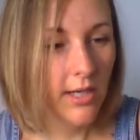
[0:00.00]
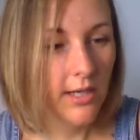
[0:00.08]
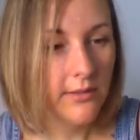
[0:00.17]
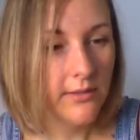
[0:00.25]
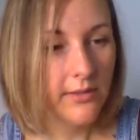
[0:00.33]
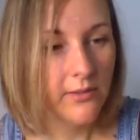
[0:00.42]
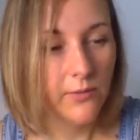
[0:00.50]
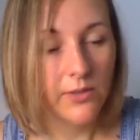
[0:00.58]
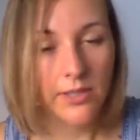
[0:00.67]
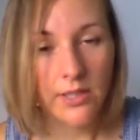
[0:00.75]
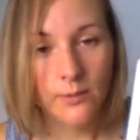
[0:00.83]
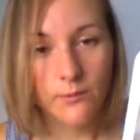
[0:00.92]
And this
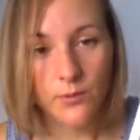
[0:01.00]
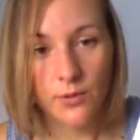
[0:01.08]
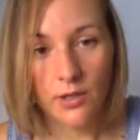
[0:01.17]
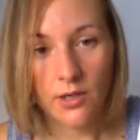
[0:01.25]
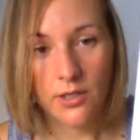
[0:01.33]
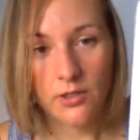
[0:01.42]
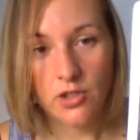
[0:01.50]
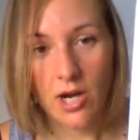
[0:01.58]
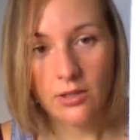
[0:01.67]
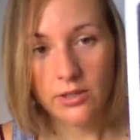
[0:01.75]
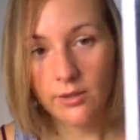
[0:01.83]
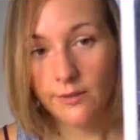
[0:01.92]
really comes with our inner
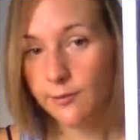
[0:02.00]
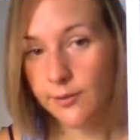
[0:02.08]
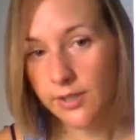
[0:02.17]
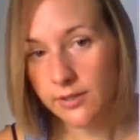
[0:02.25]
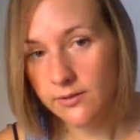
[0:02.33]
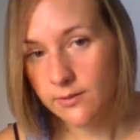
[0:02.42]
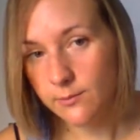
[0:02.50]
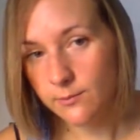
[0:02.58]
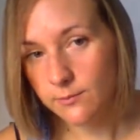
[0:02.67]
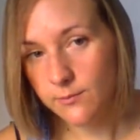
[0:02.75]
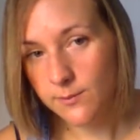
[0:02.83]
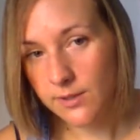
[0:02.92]
child in three,
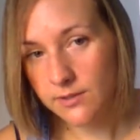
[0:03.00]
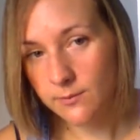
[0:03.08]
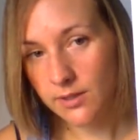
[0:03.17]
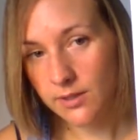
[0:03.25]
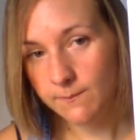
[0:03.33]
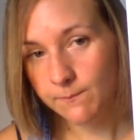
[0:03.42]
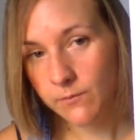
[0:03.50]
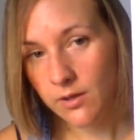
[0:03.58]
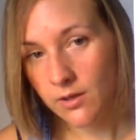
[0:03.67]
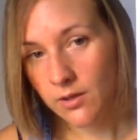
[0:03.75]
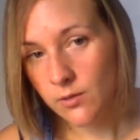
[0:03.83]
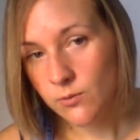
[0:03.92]
speaks to me.
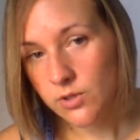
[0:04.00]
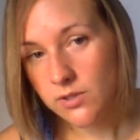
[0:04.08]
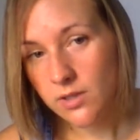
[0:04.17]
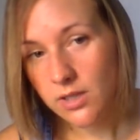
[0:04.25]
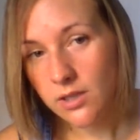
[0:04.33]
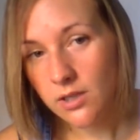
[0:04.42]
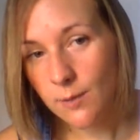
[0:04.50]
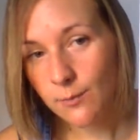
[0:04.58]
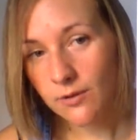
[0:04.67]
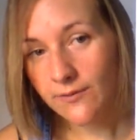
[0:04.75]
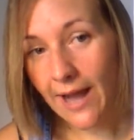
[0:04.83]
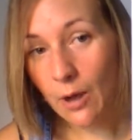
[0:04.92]
Just like the
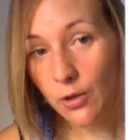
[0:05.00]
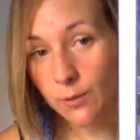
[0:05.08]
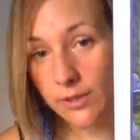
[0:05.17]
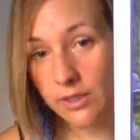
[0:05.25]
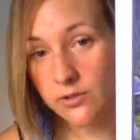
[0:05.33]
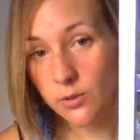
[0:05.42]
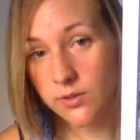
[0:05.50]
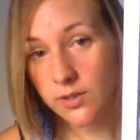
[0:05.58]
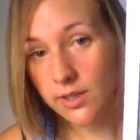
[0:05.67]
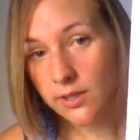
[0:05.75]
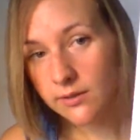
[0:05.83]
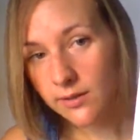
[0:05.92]
number of alchemy. So it's
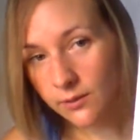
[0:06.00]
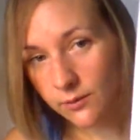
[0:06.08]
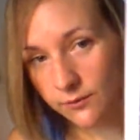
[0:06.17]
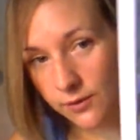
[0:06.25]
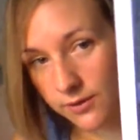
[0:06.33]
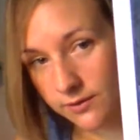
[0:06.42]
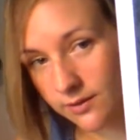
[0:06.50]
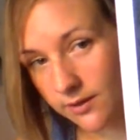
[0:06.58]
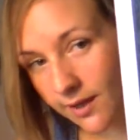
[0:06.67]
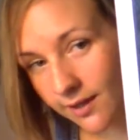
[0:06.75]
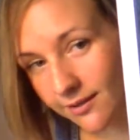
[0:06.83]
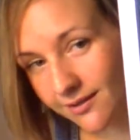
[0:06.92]
like, I don't know if you can see
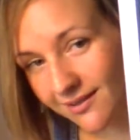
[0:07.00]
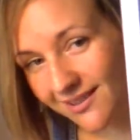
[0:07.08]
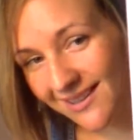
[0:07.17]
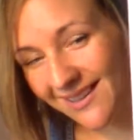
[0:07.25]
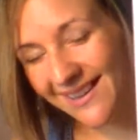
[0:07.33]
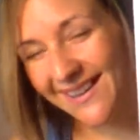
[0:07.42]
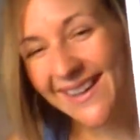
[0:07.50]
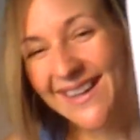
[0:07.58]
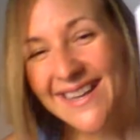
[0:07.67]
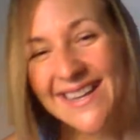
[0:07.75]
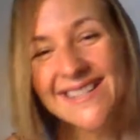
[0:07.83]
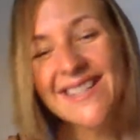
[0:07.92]
that.
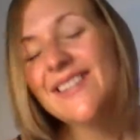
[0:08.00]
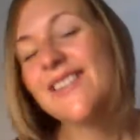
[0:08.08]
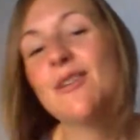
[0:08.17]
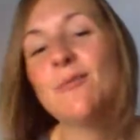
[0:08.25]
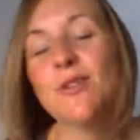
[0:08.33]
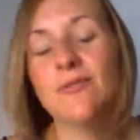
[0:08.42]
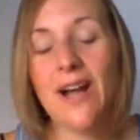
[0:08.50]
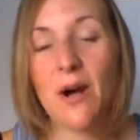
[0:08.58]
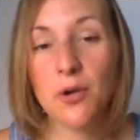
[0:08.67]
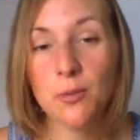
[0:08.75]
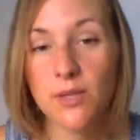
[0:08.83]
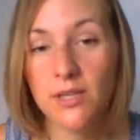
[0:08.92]
It's like the number of
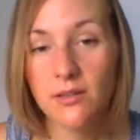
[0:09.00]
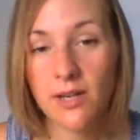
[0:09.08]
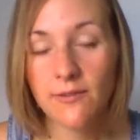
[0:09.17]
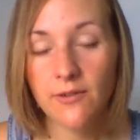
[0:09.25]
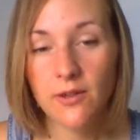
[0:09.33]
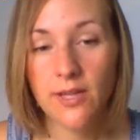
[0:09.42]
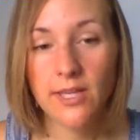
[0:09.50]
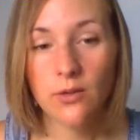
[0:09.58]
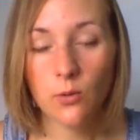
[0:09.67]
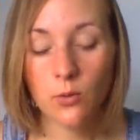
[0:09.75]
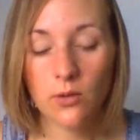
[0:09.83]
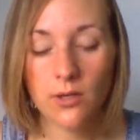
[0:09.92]
alchemy, I feel like,
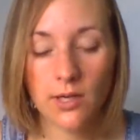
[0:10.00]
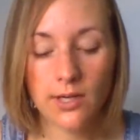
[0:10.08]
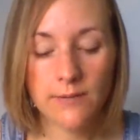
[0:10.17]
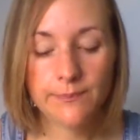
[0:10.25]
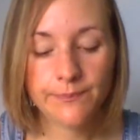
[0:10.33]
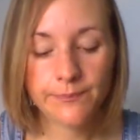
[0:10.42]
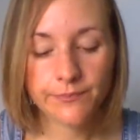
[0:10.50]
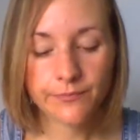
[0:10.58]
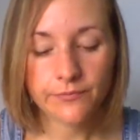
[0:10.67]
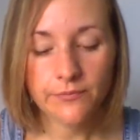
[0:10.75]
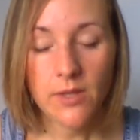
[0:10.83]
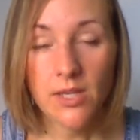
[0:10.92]
or um,
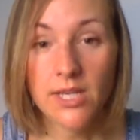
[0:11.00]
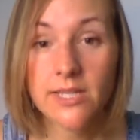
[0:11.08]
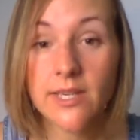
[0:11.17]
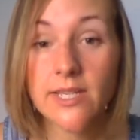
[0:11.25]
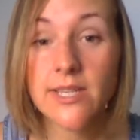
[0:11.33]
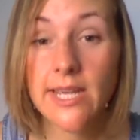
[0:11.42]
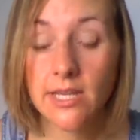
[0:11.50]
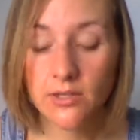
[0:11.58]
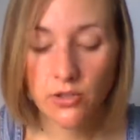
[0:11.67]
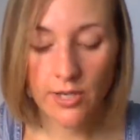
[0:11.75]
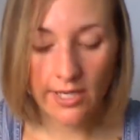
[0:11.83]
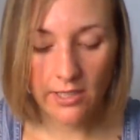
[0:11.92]
it's like
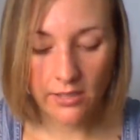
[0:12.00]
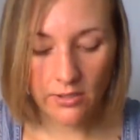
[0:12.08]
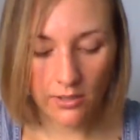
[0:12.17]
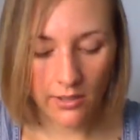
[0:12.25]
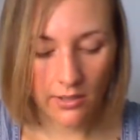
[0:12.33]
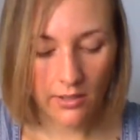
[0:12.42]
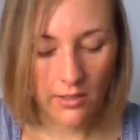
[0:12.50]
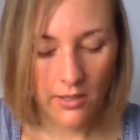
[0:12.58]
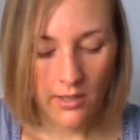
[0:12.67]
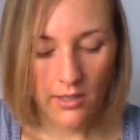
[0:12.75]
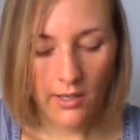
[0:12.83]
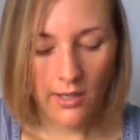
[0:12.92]
taking your
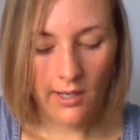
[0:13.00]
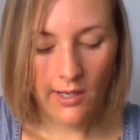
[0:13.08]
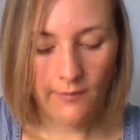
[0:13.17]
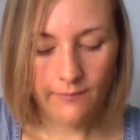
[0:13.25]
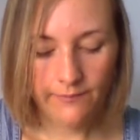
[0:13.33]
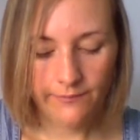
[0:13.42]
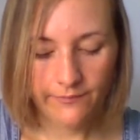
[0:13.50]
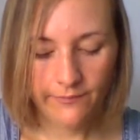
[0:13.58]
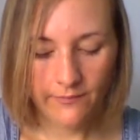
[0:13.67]
um,